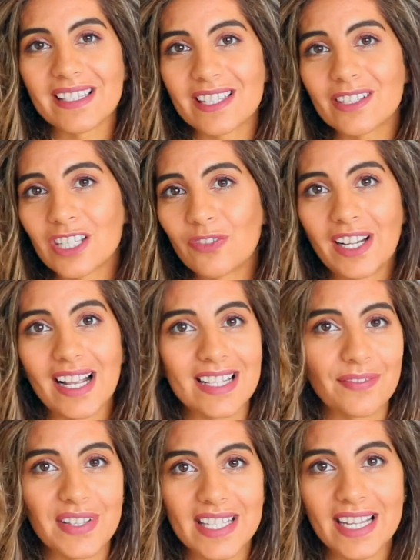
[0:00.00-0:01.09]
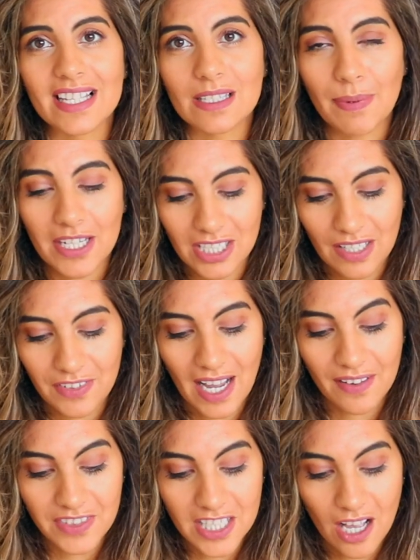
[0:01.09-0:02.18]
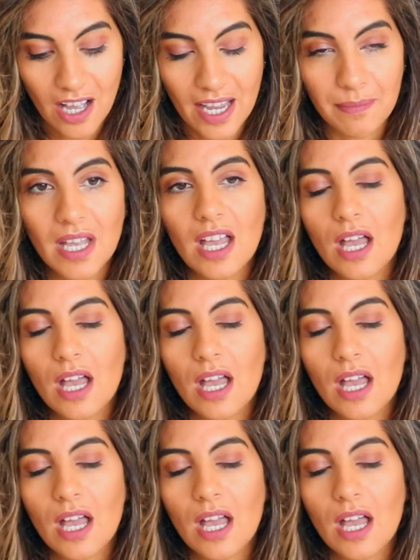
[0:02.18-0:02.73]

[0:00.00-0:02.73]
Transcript: It's such a fun activity, especially if you have the time.